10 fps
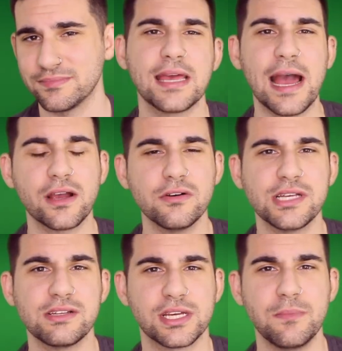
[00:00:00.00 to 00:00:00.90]
Kat goes
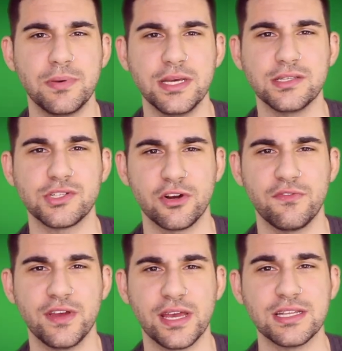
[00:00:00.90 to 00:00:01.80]
out to compete
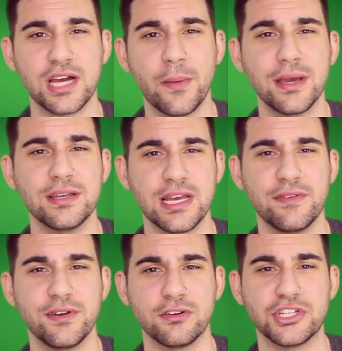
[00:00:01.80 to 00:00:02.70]
surfing, and Tommy and
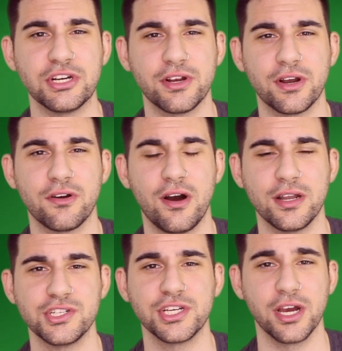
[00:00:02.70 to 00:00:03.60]
David are cheering her
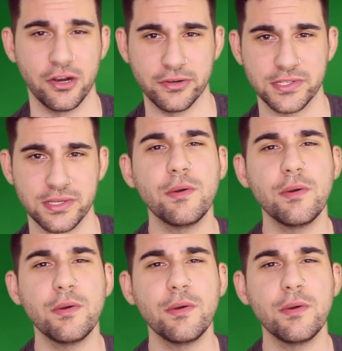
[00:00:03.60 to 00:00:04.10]
on as she goes.